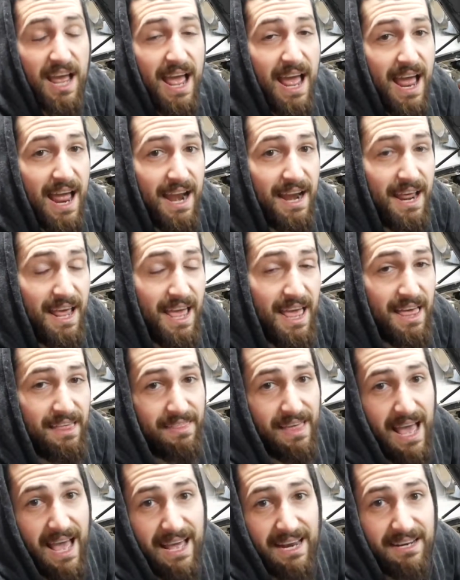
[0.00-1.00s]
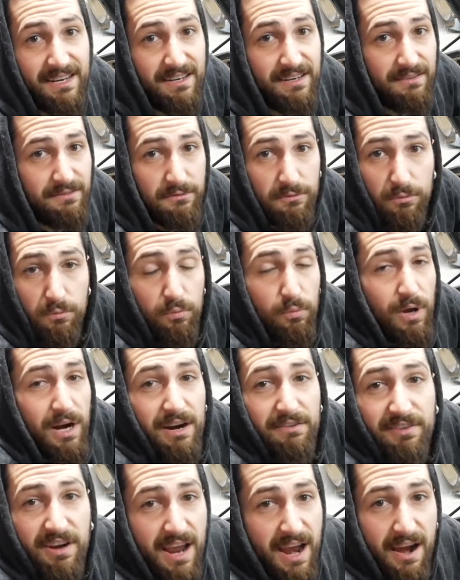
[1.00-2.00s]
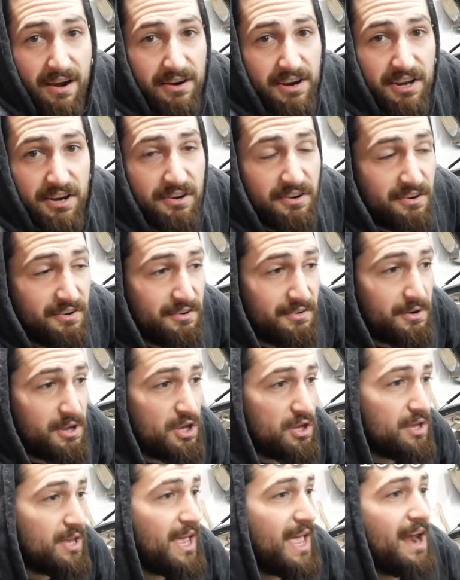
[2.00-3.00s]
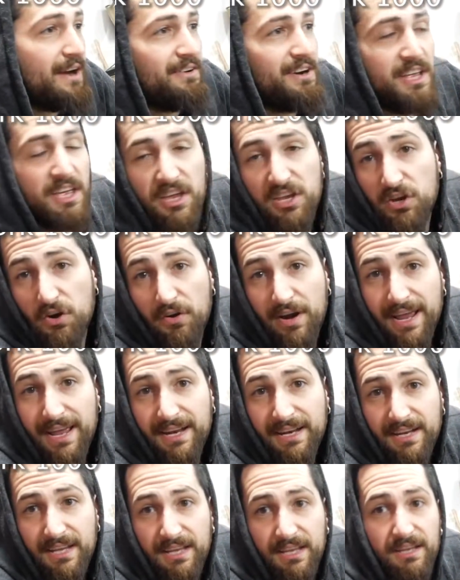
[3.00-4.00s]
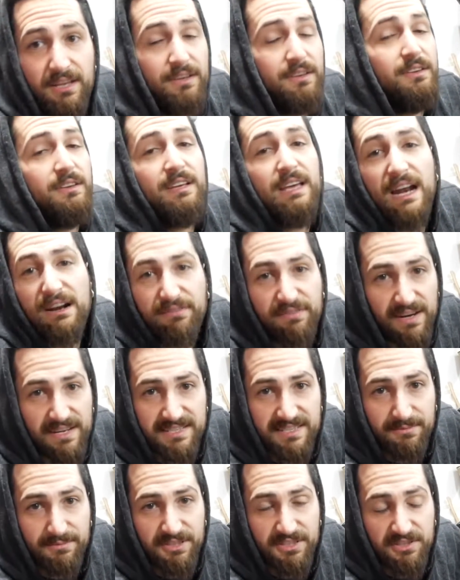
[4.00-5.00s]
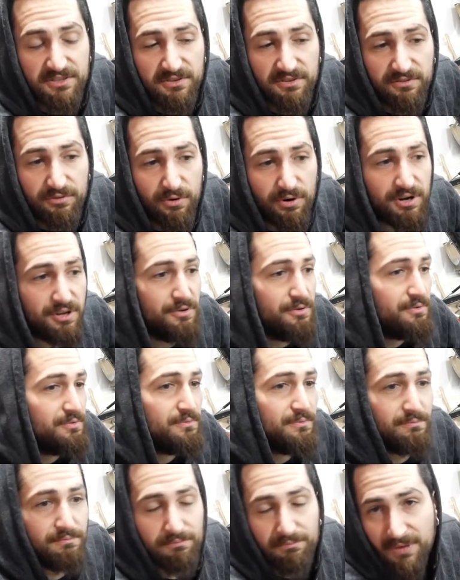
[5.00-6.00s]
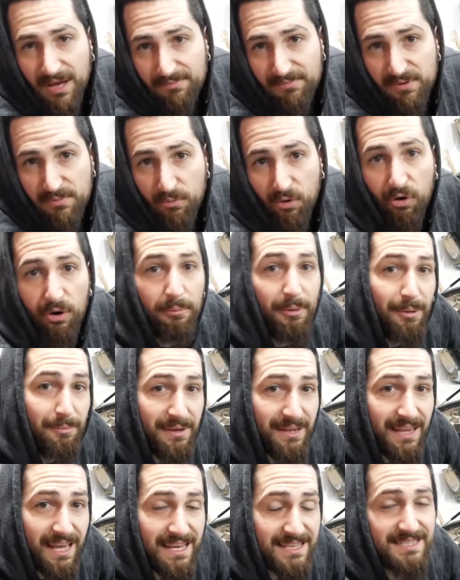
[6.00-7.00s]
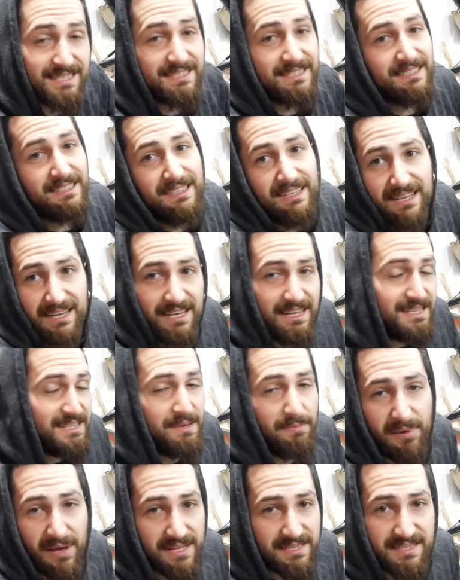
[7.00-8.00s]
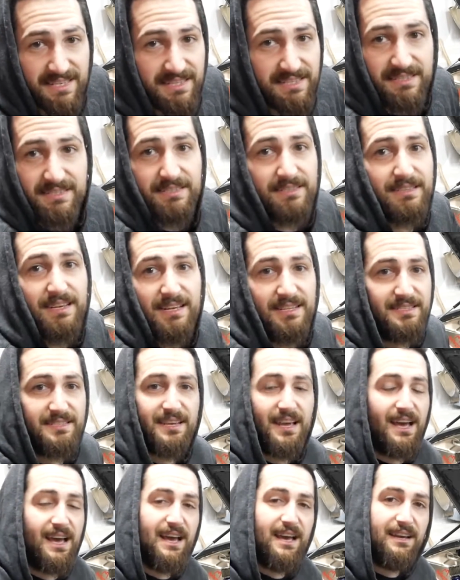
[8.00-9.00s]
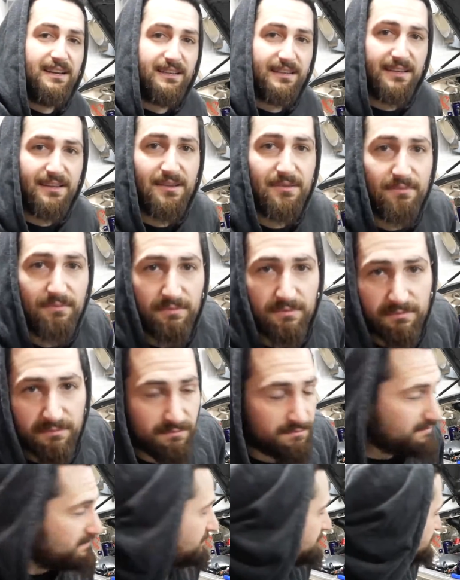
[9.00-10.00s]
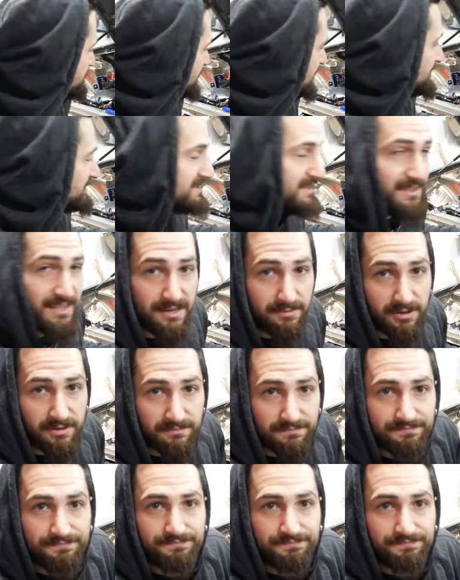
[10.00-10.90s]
And that, whatever area you're in, gotta find someone to do it for you. Might be more, might be less. Depends. It's parts and labor.